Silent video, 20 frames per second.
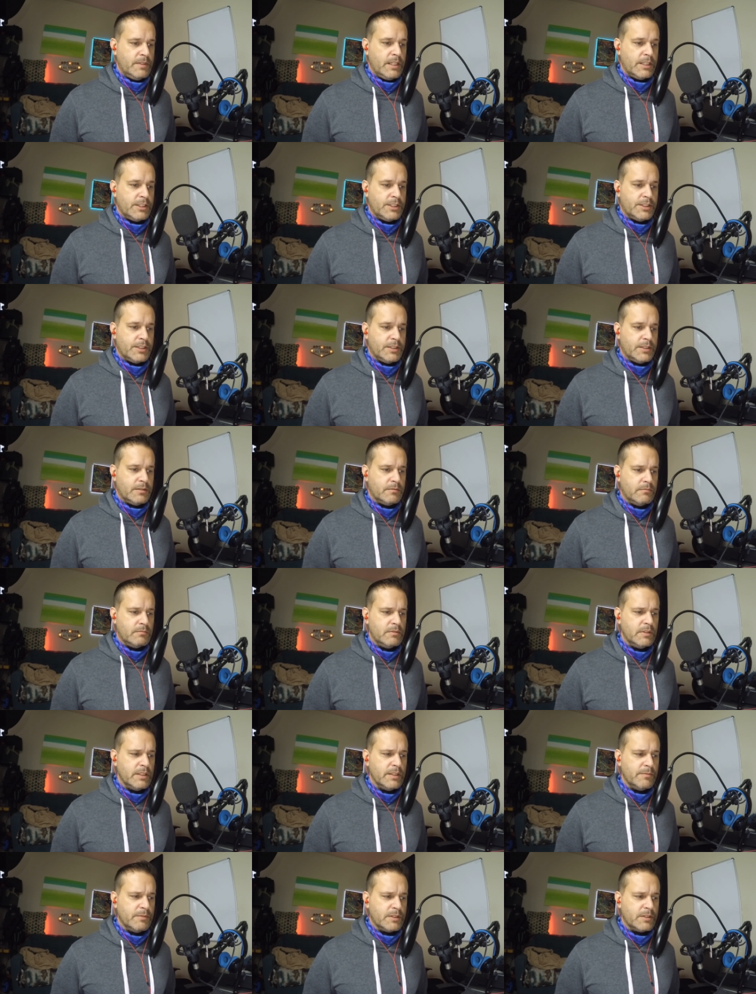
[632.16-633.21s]
sure
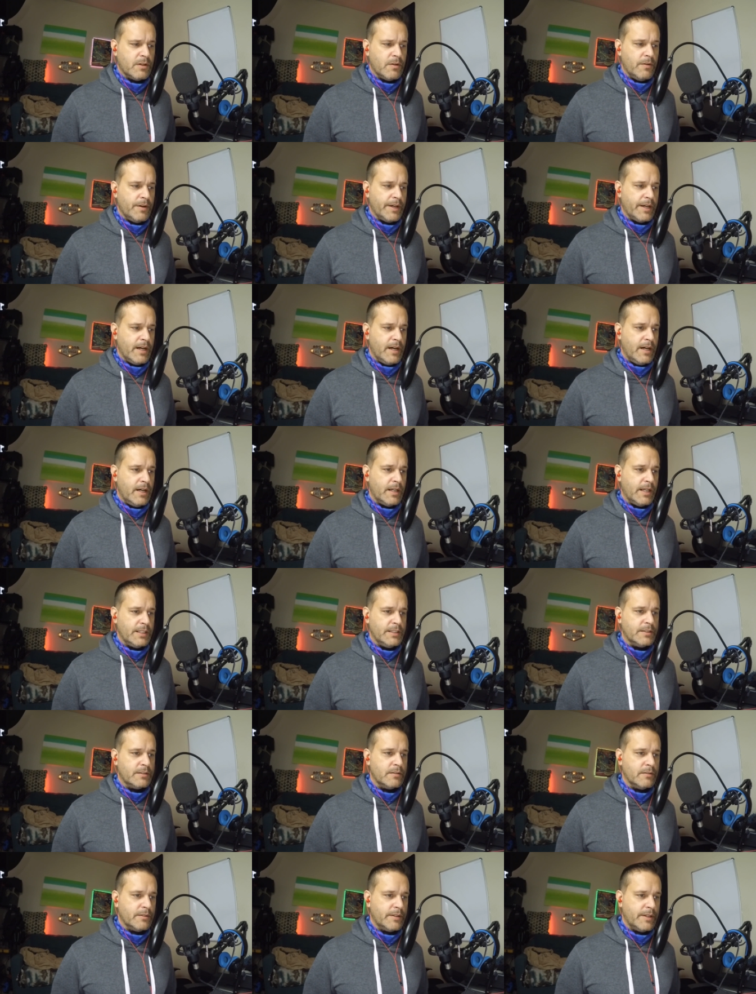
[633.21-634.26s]
really what's going on. I
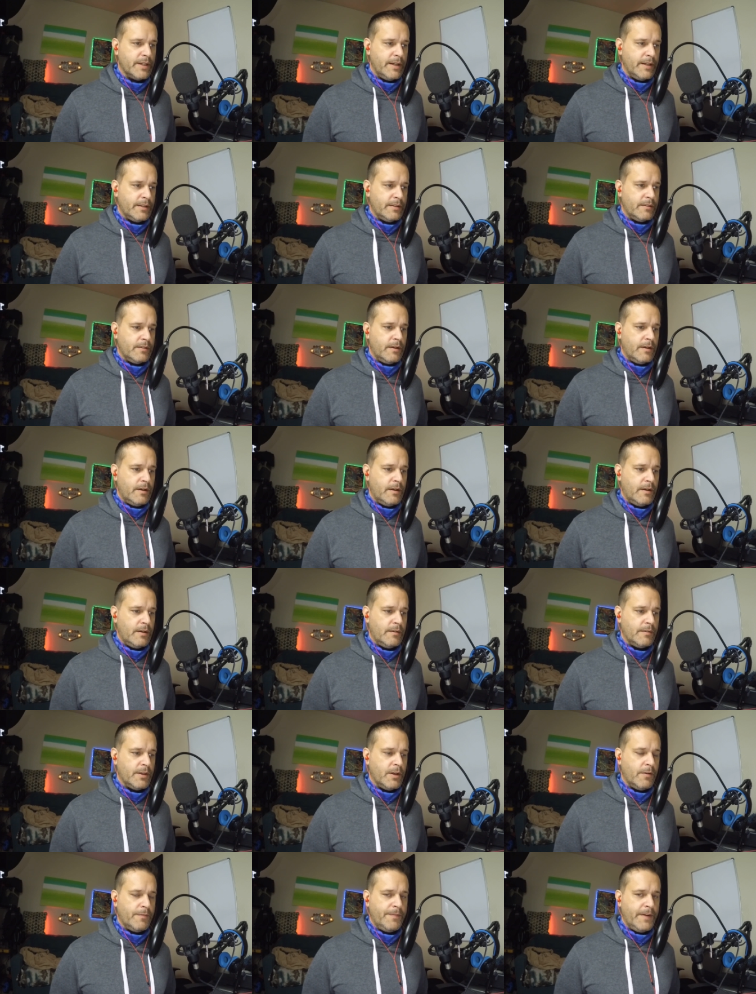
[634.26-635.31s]
just look at, you
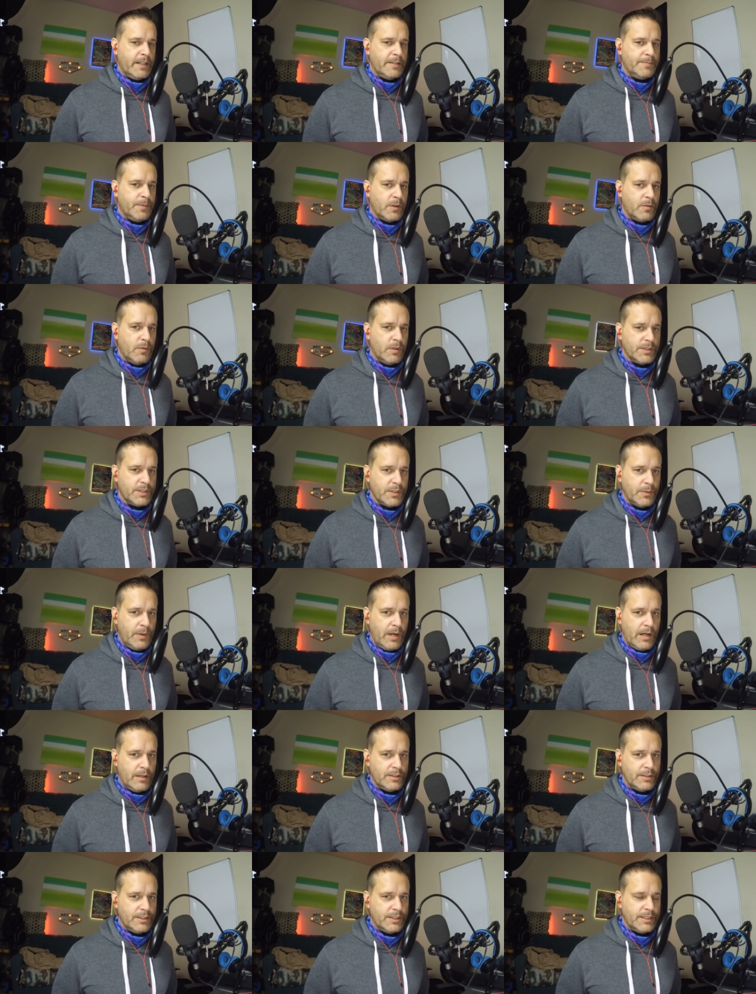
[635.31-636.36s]
know, Facebook once in a
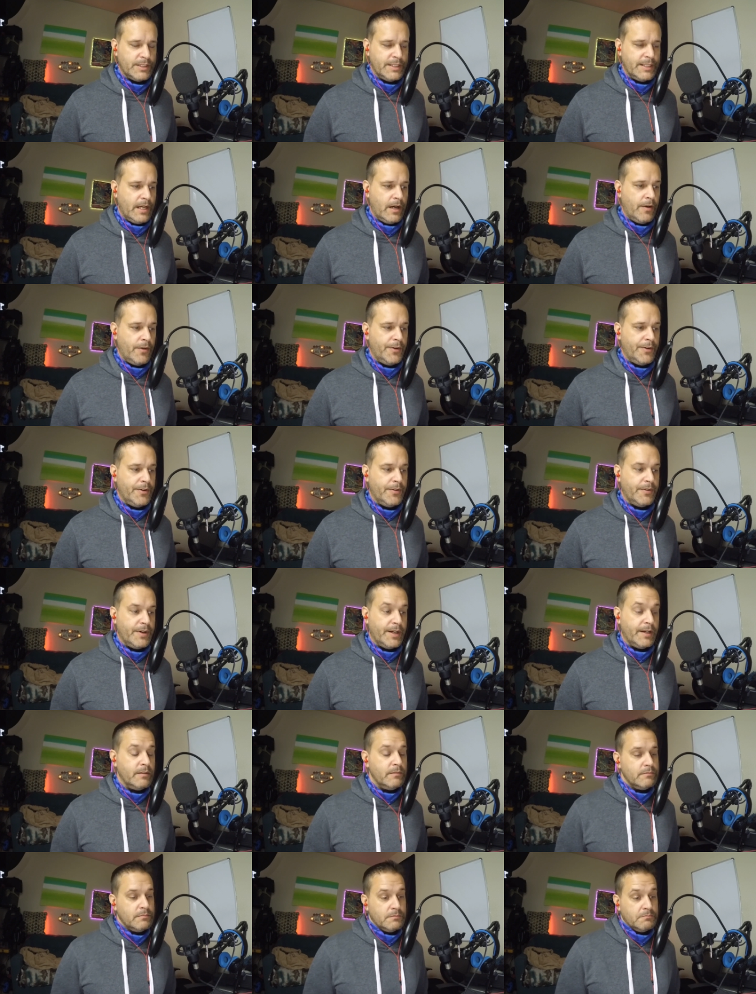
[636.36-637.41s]
while just to see how they're
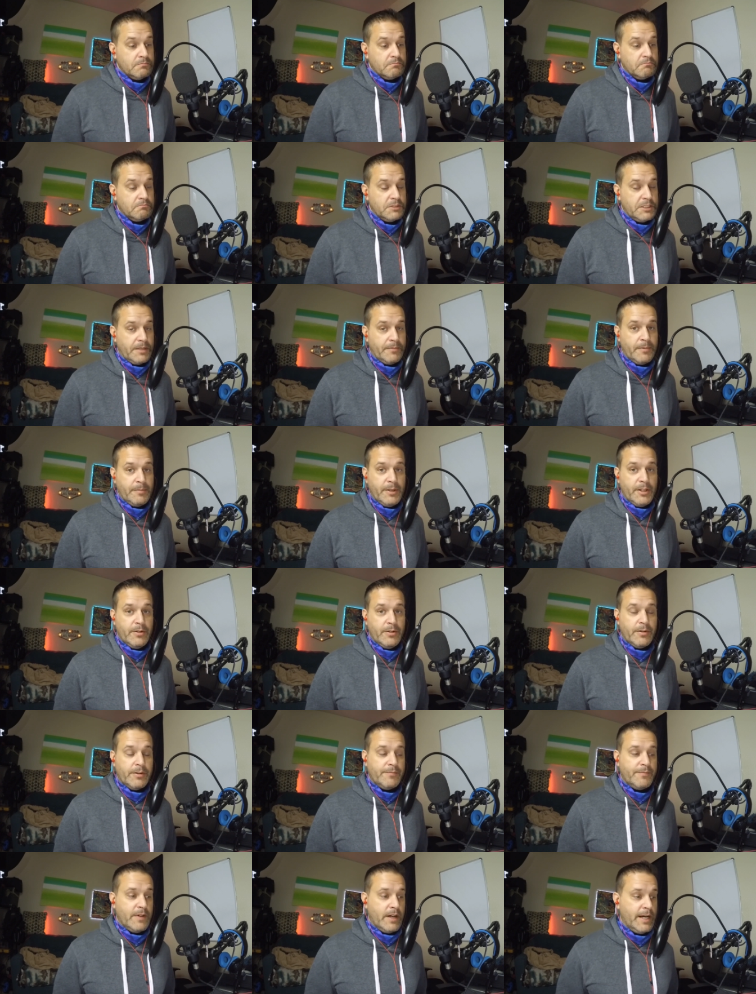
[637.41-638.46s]
doing. Seem to be
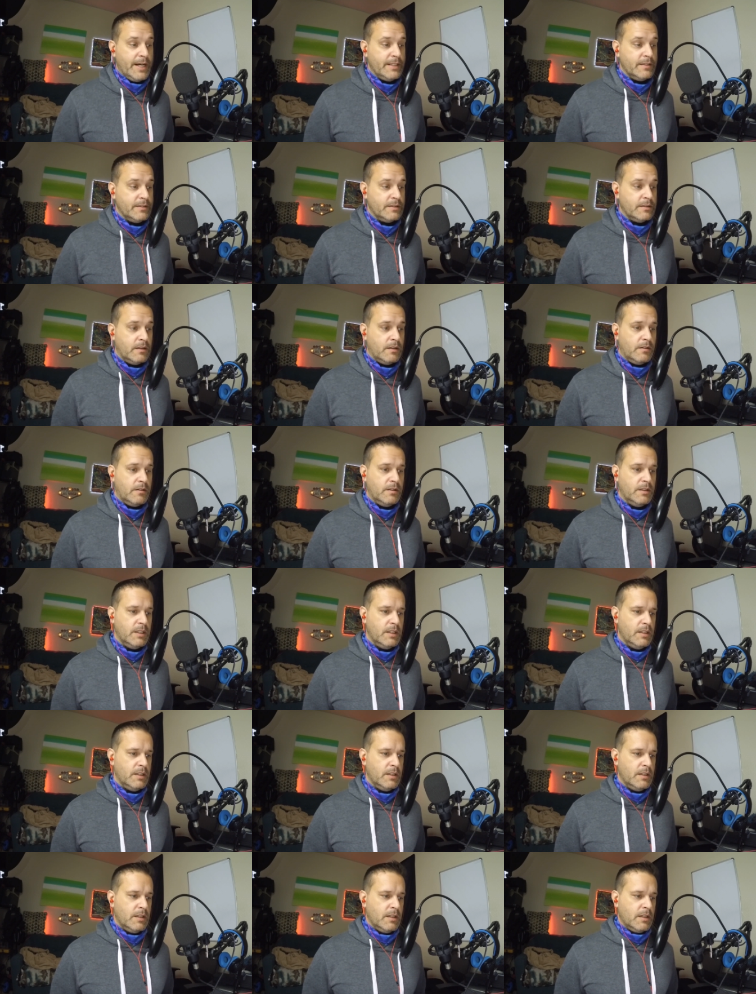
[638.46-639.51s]
doing fine. So
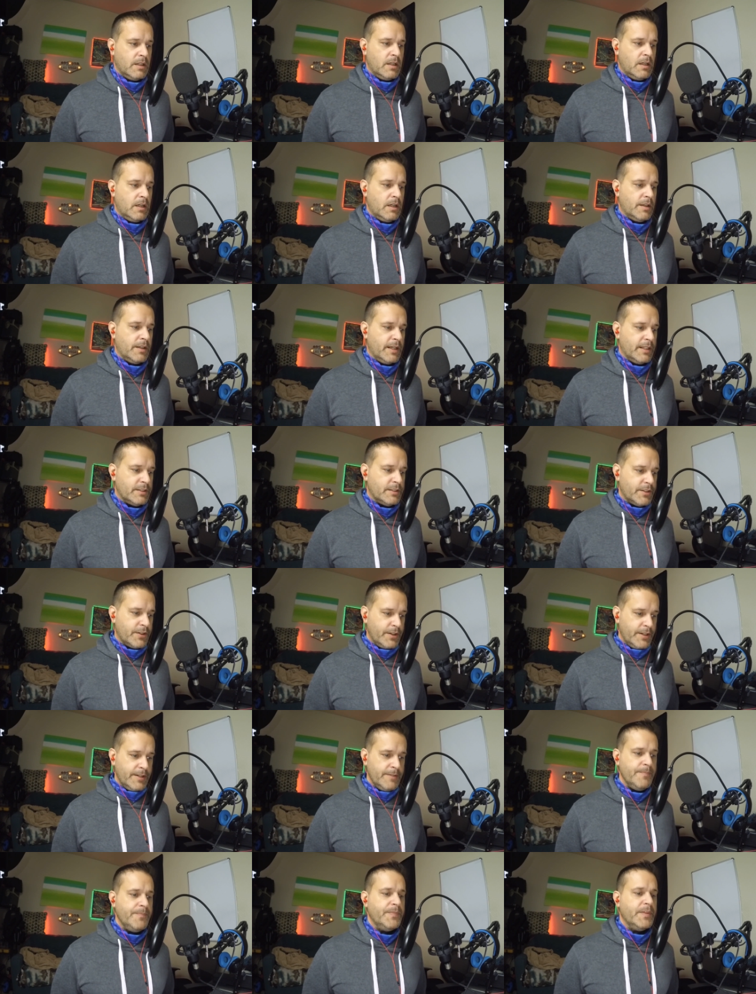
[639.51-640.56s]
that's
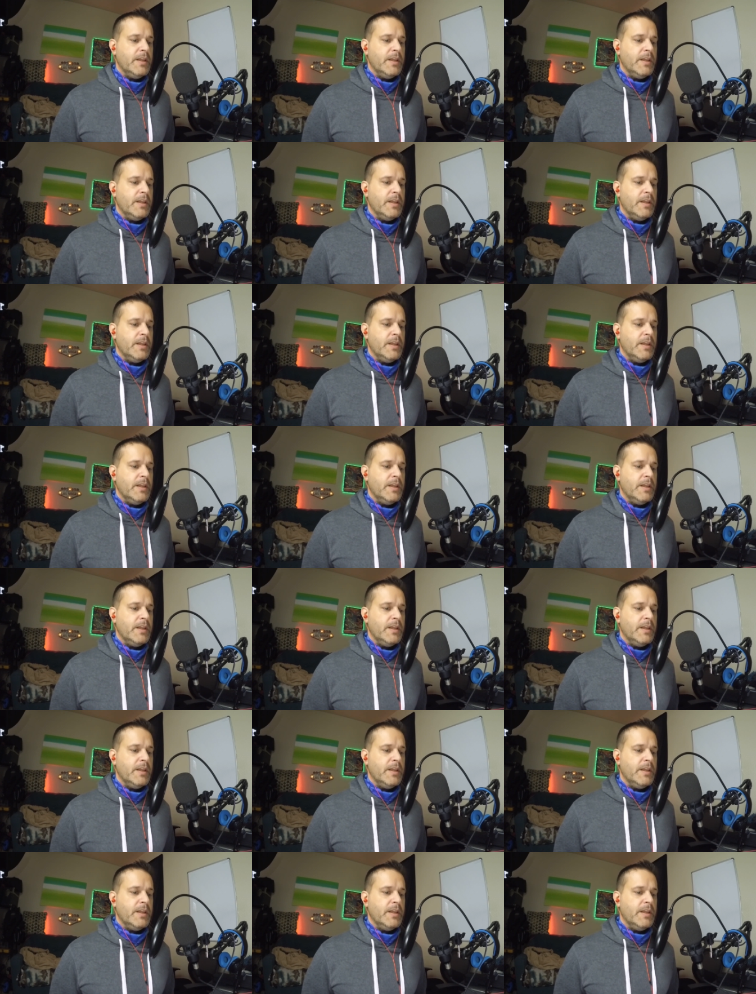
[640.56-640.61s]
good.